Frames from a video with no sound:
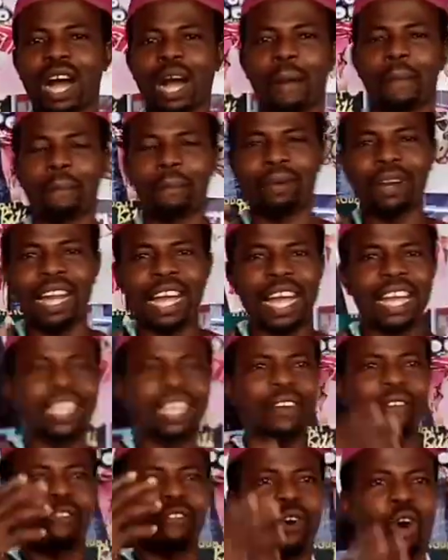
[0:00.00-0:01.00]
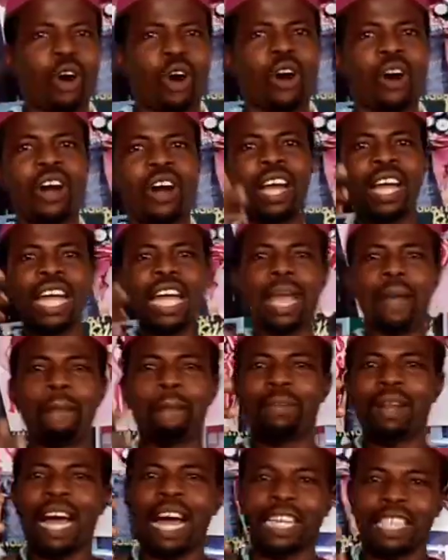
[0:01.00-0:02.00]
are playing for a
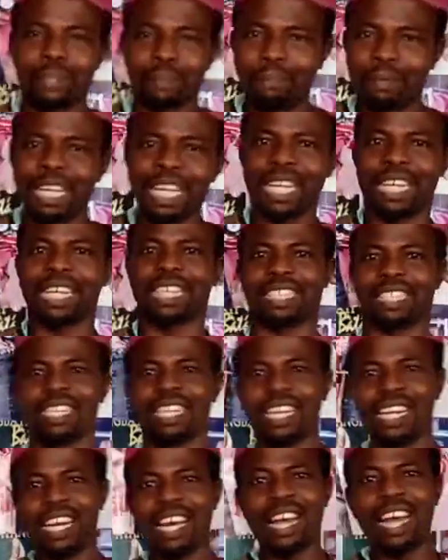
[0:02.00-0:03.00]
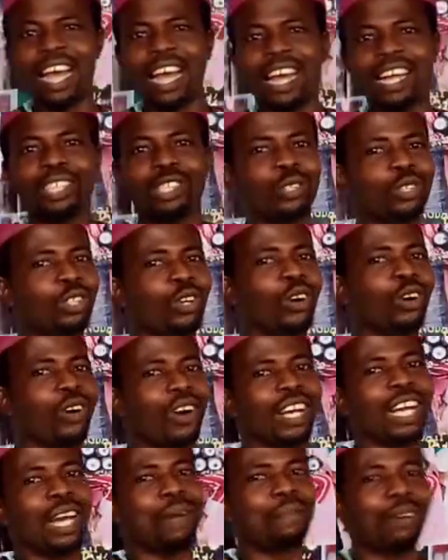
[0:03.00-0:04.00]
blacksmith. You don't
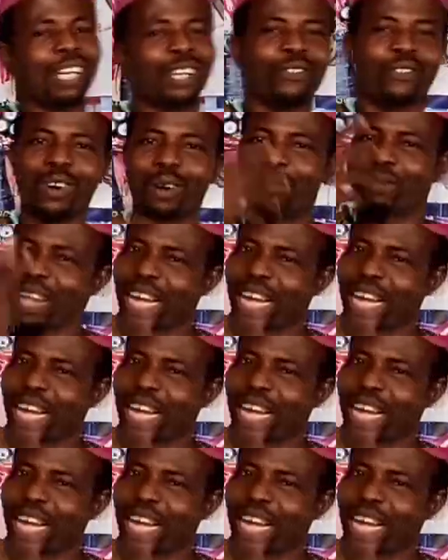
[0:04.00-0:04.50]
collect money from